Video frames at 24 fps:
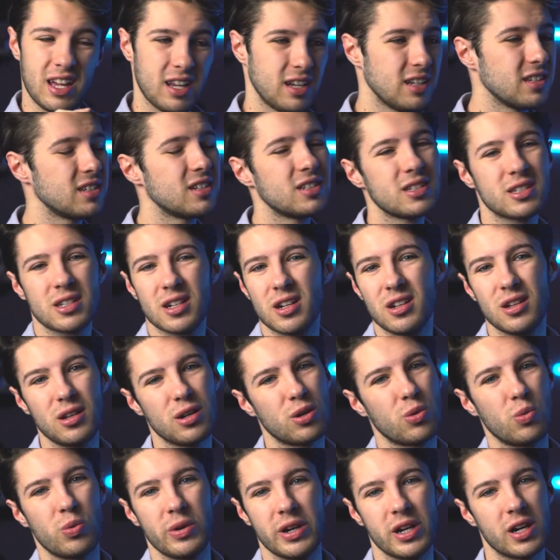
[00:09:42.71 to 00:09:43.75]
It's just gonna
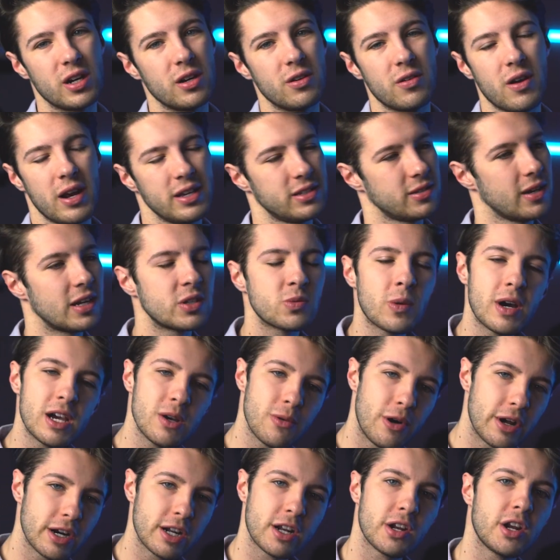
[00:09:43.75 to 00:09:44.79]
look weird, right? So that's why you
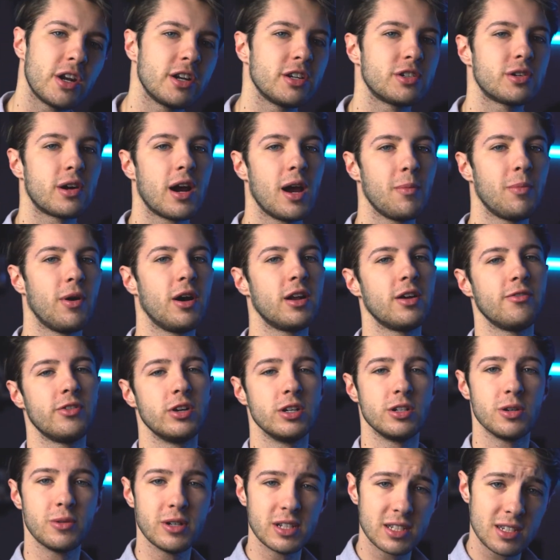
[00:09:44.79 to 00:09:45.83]
want it on a tripod if you're
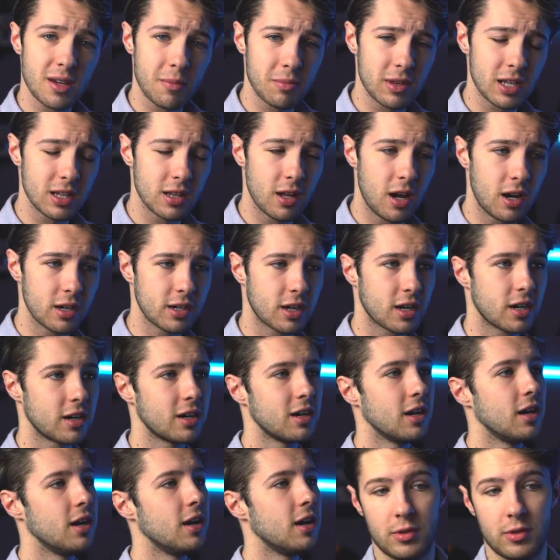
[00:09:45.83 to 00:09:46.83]
doing something longer.